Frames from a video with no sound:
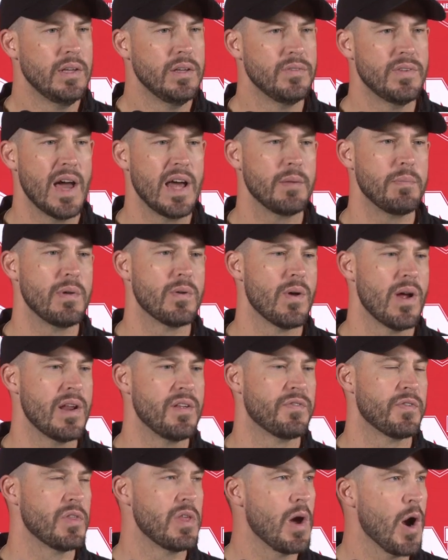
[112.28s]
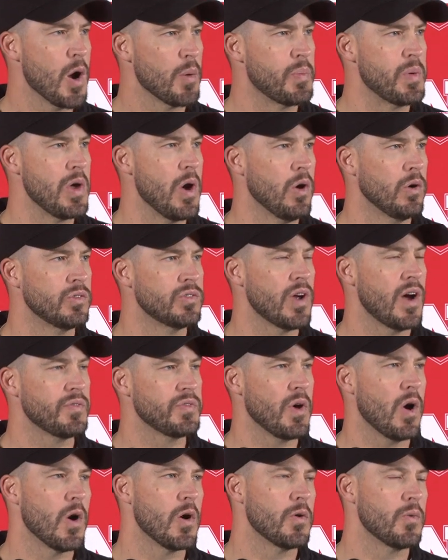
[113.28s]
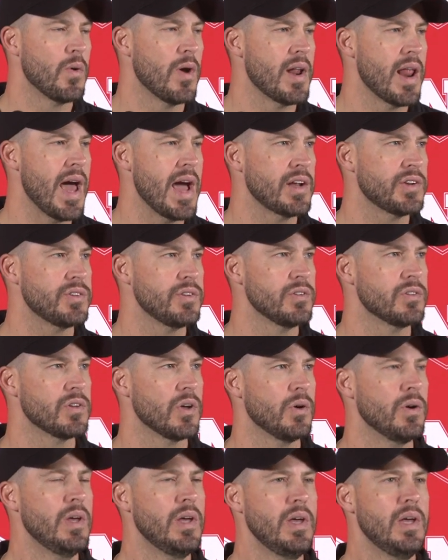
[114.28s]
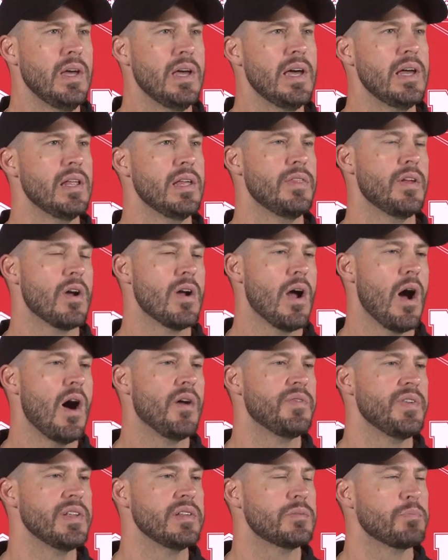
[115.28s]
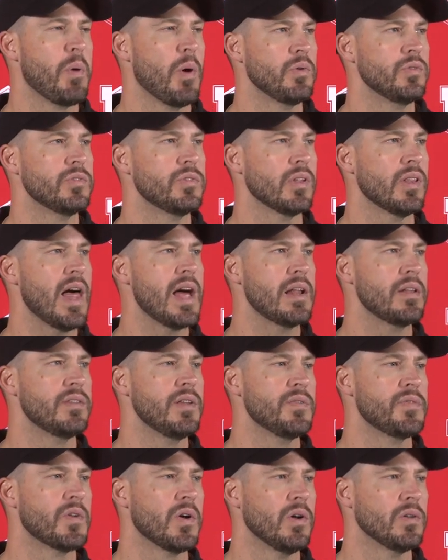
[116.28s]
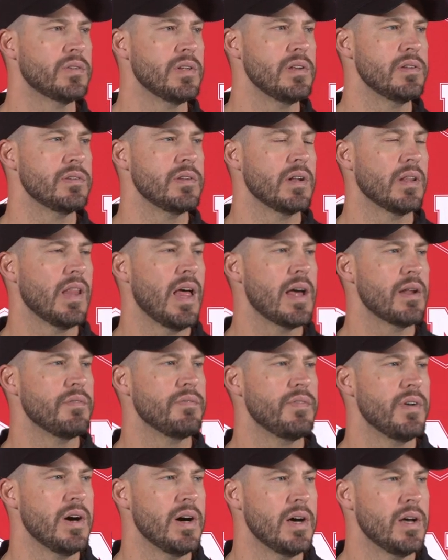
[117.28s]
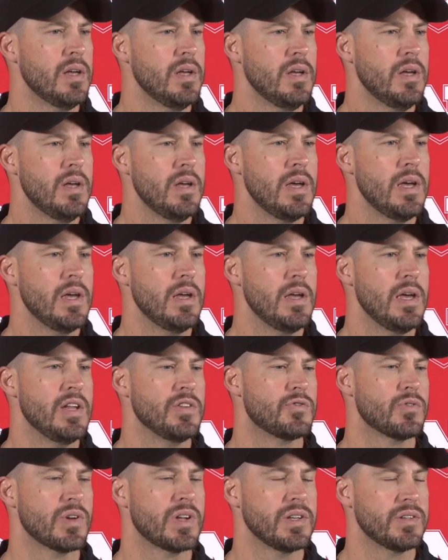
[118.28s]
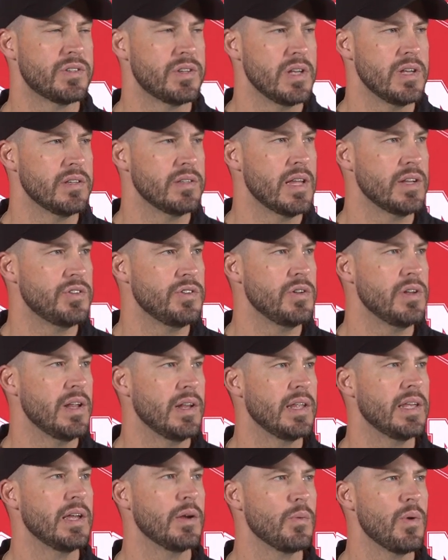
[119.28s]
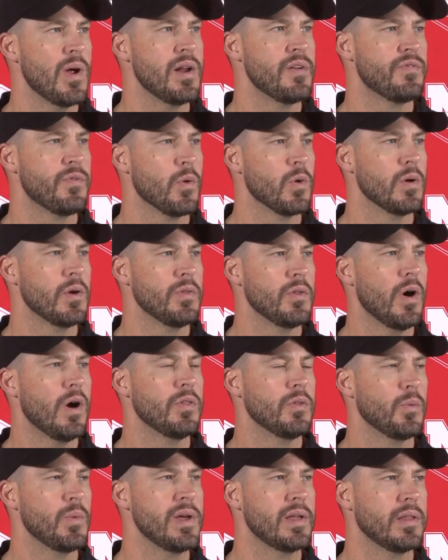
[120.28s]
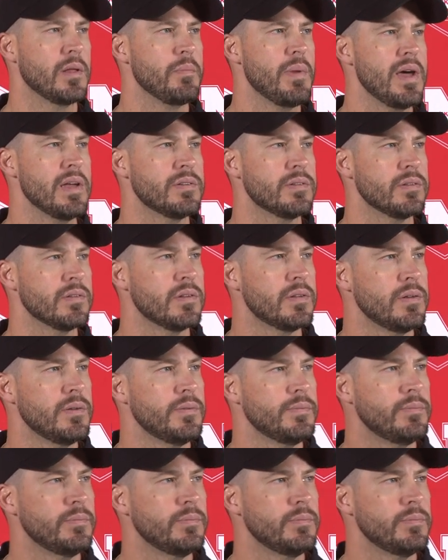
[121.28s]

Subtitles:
You've got to be ready for the RPOs off the hard run action. So their offense poses a lot of difficulties and a lot of intricacies that you need to get ready for on the weekly basis.